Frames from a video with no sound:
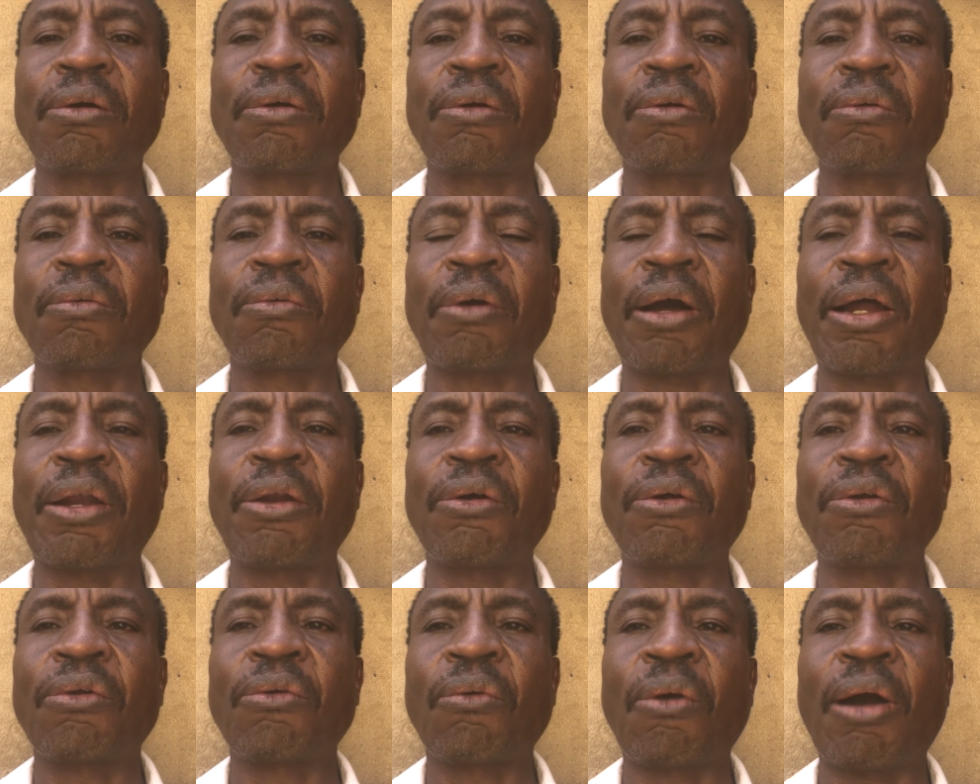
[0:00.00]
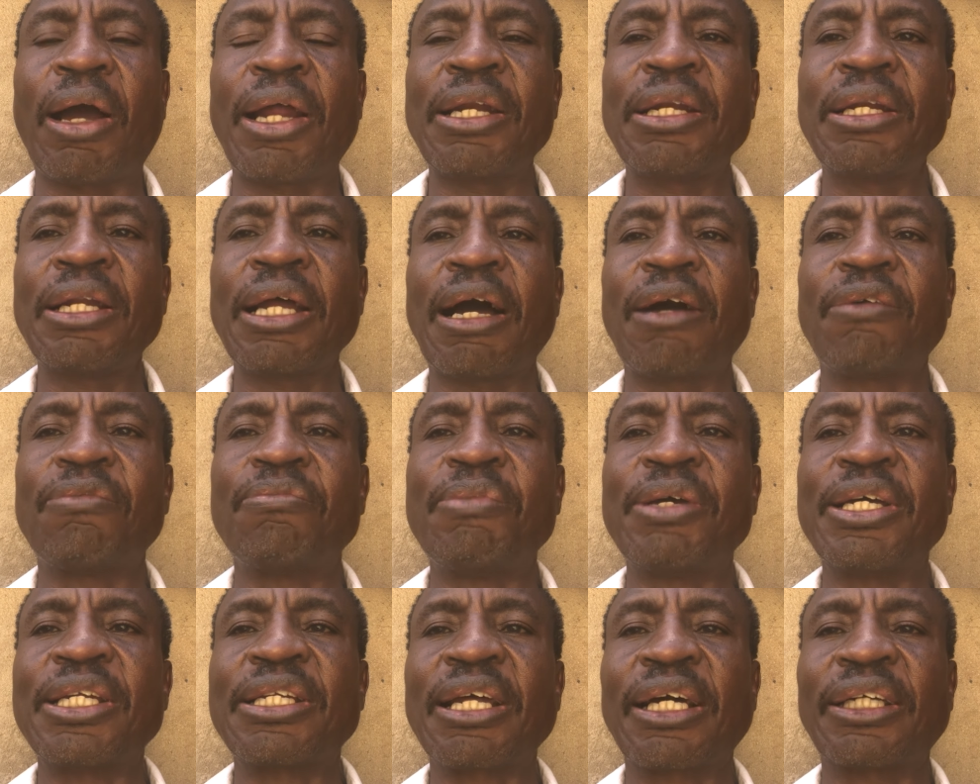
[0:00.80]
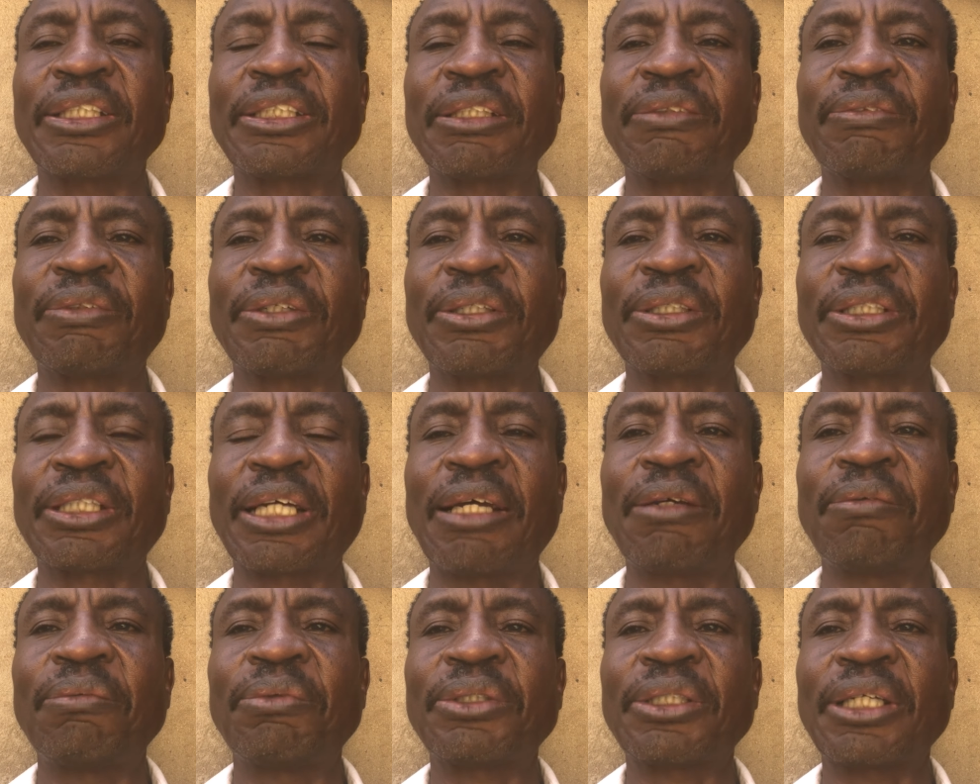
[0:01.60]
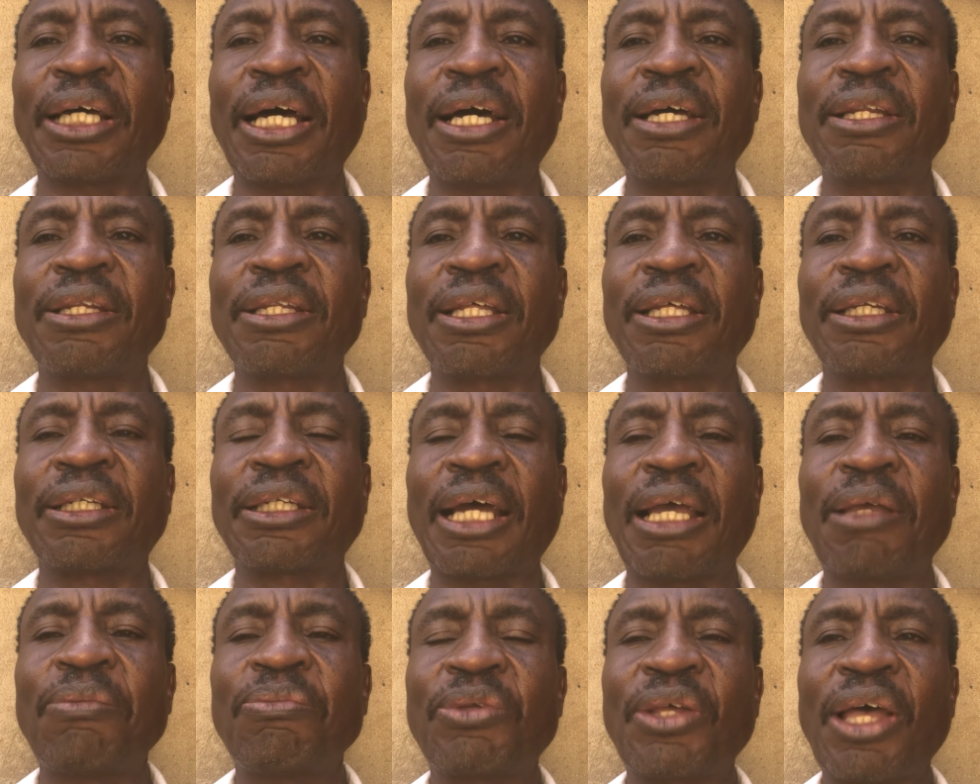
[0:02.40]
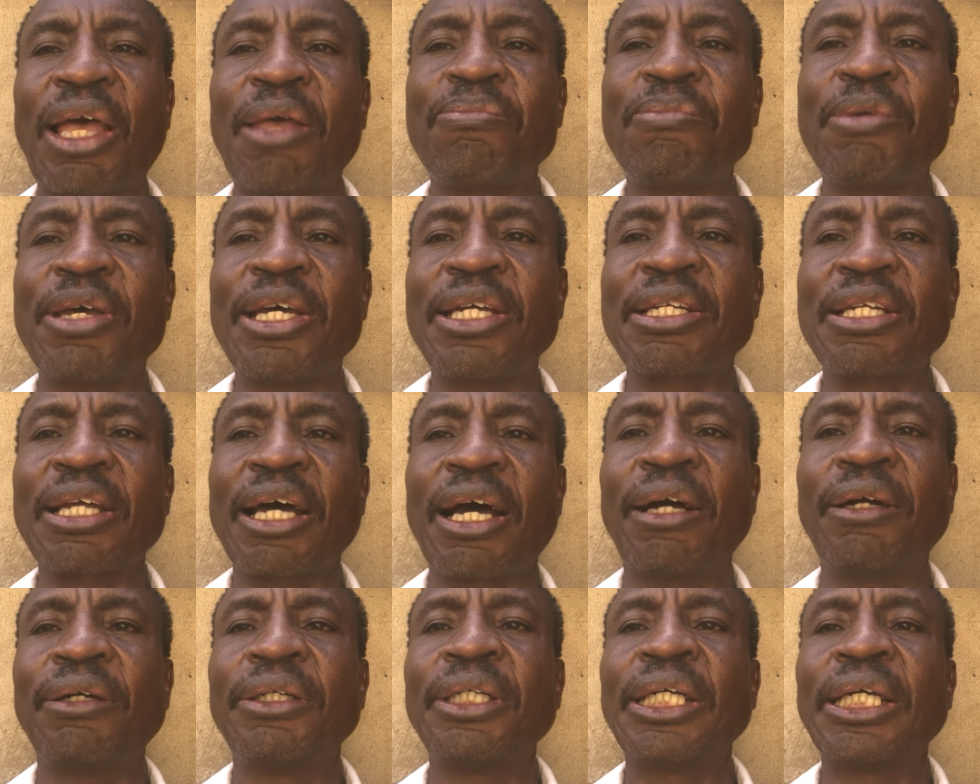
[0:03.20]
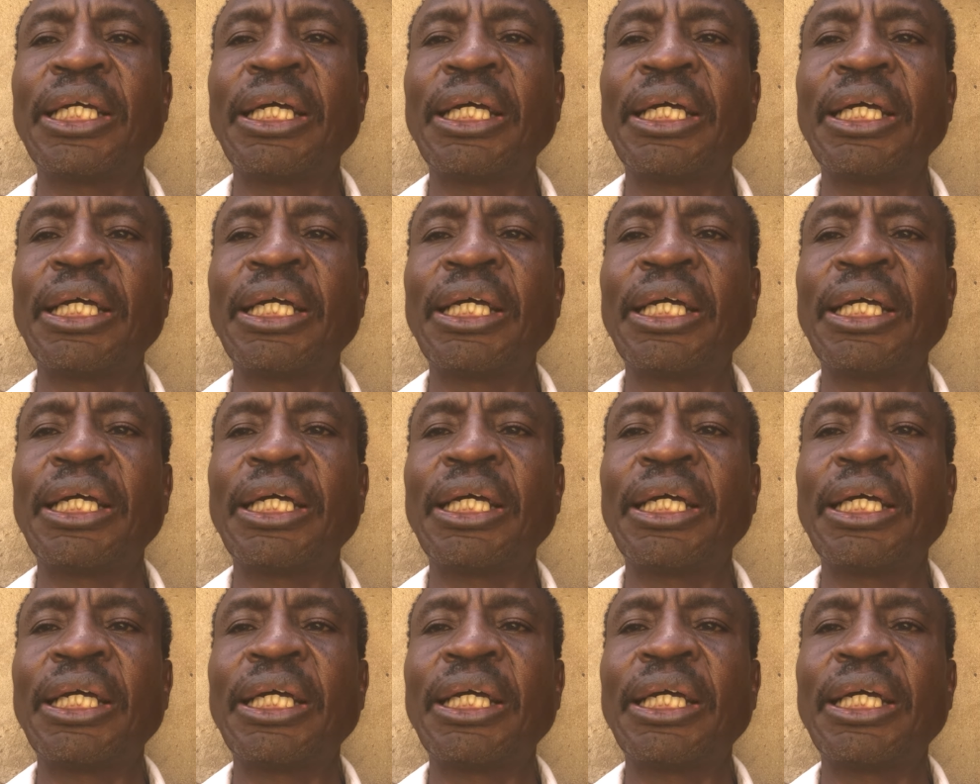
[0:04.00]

one on one. I've met her several times, and the times I met her